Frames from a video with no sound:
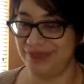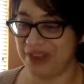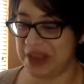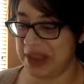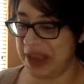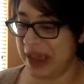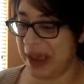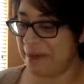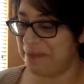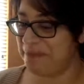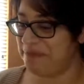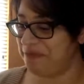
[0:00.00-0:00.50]

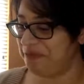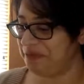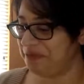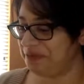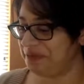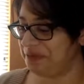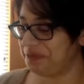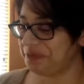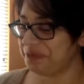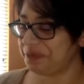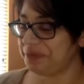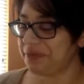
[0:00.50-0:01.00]
Okay.
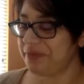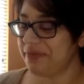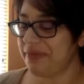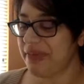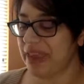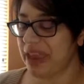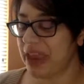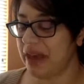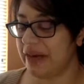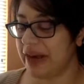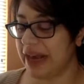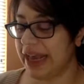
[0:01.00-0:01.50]

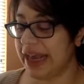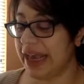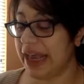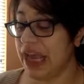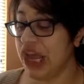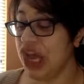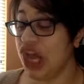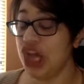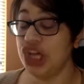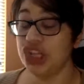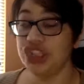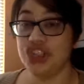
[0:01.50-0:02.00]
Alrighty,
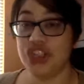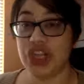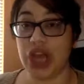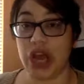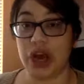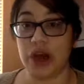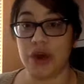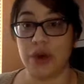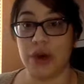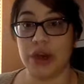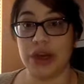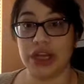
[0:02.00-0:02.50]

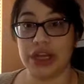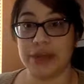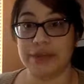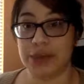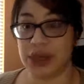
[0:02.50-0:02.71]
so